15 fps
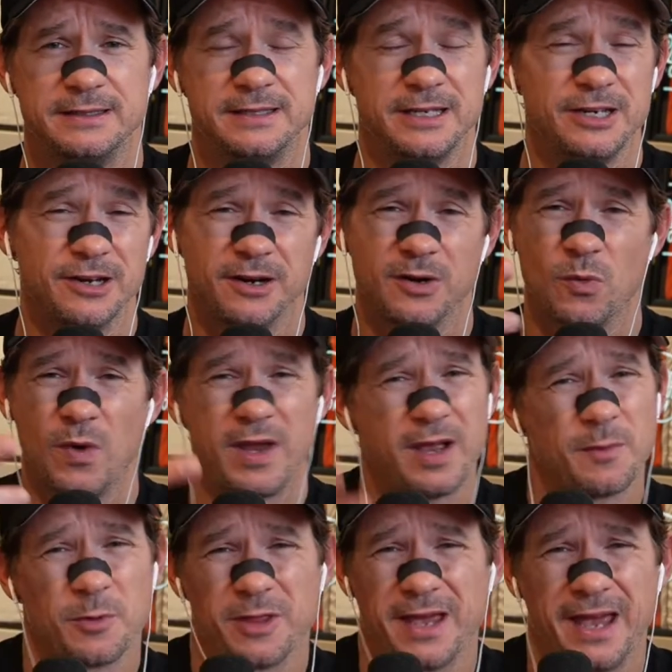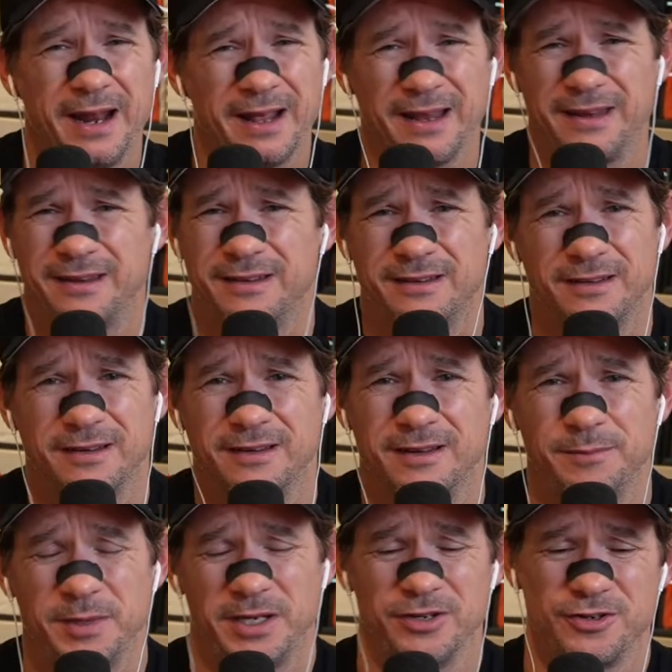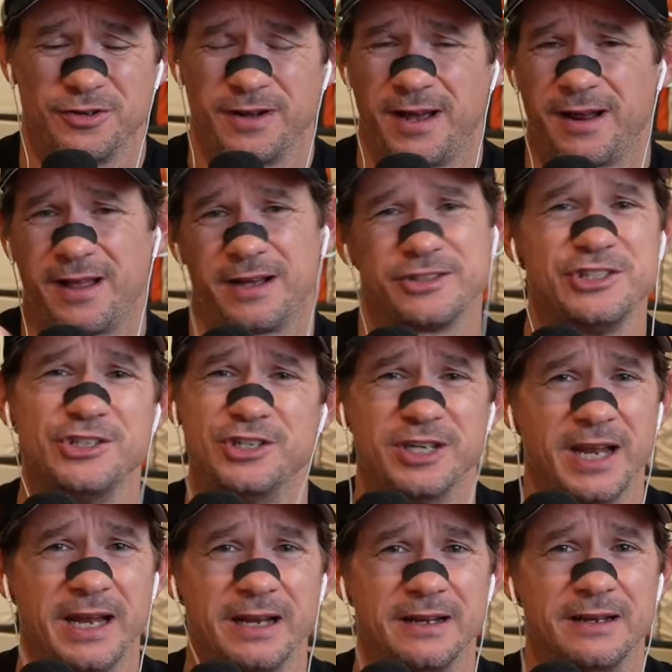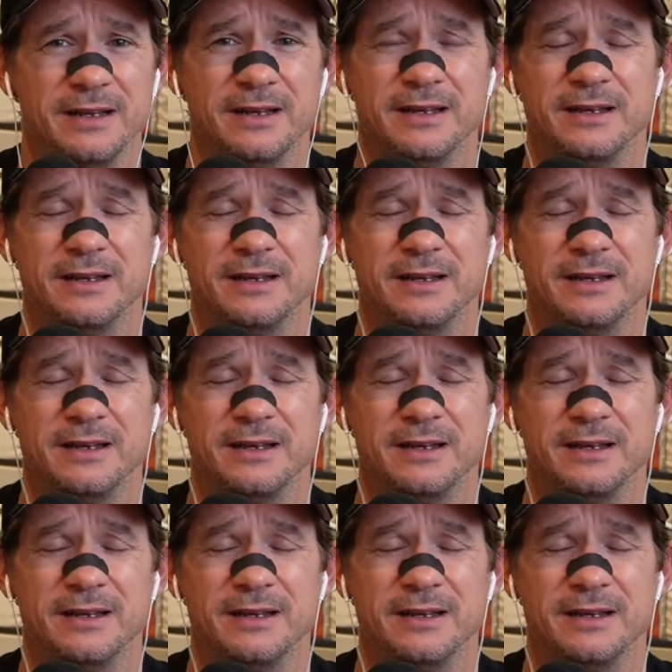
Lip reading: then you're going to wake up with a headache because you're not oxygenated